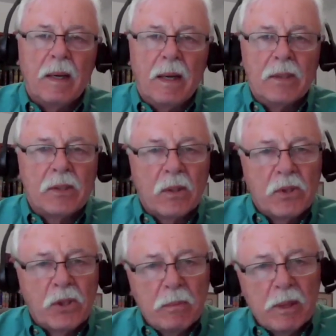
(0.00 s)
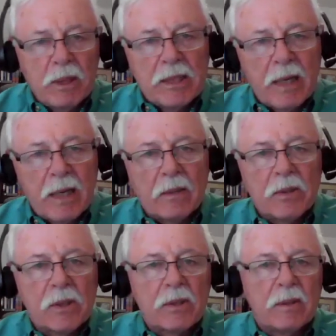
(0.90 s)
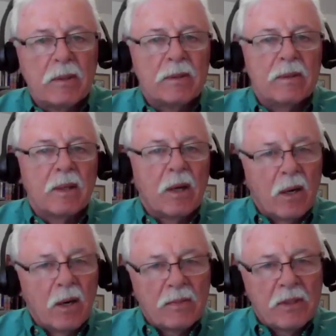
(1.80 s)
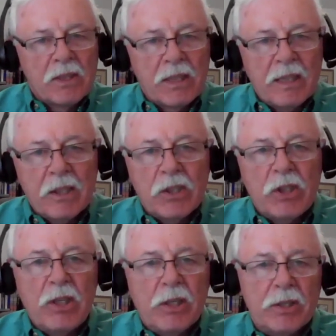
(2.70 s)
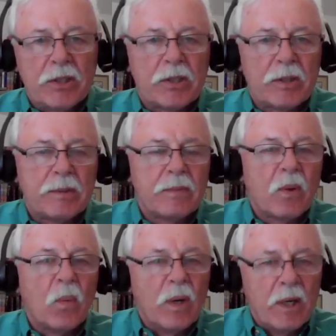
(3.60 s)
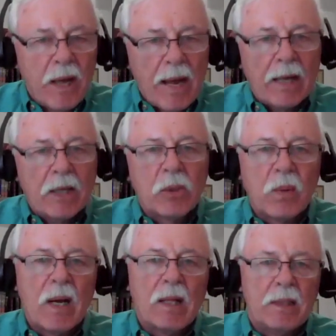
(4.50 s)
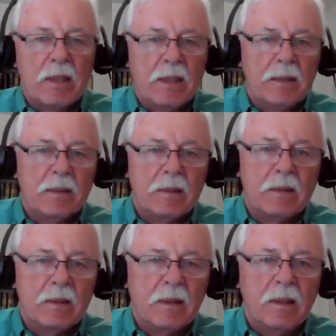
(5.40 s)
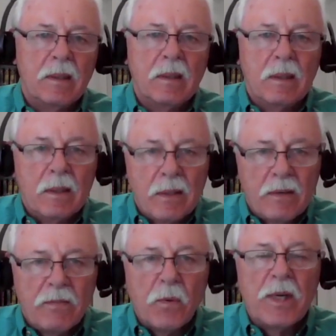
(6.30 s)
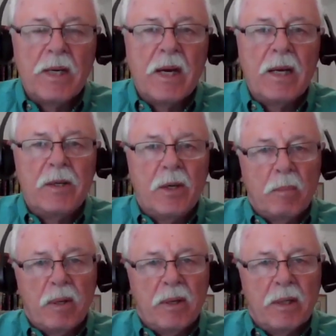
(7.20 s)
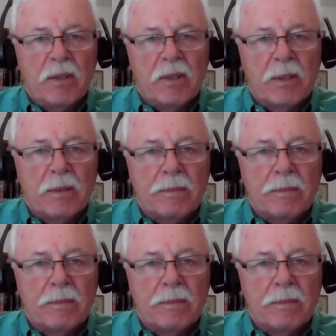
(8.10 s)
And so Jubilee cycles are often seen as years, when in actuality, they're forty-nine-year periods.